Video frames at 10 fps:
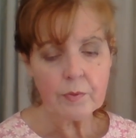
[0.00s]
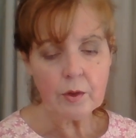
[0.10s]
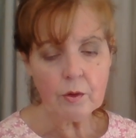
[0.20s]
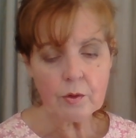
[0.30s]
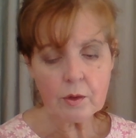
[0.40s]

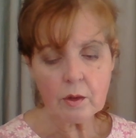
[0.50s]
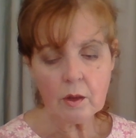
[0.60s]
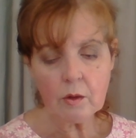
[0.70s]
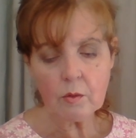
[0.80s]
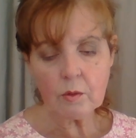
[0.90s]
years
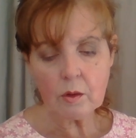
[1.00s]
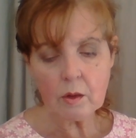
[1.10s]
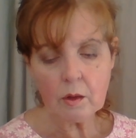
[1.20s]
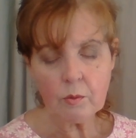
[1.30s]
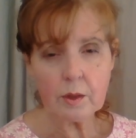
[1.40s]
ago
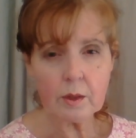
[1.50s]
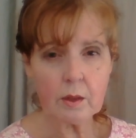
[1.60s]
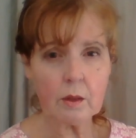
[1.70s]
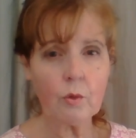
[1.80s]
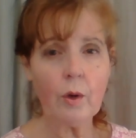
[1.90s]

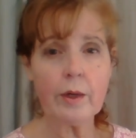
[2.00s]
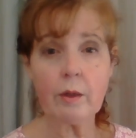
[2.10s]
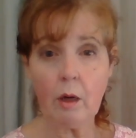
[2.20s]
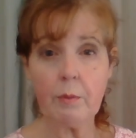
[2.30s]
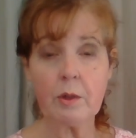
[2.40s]
was quite
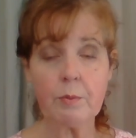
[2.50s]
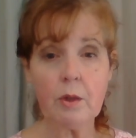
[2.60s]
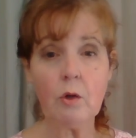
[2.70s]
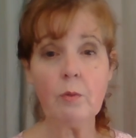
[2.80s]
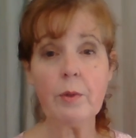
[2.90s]
common to be
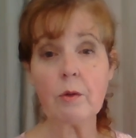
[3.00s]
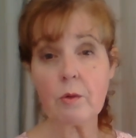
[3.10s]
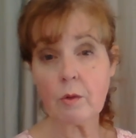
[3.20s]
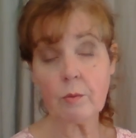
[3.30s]
a homemaker,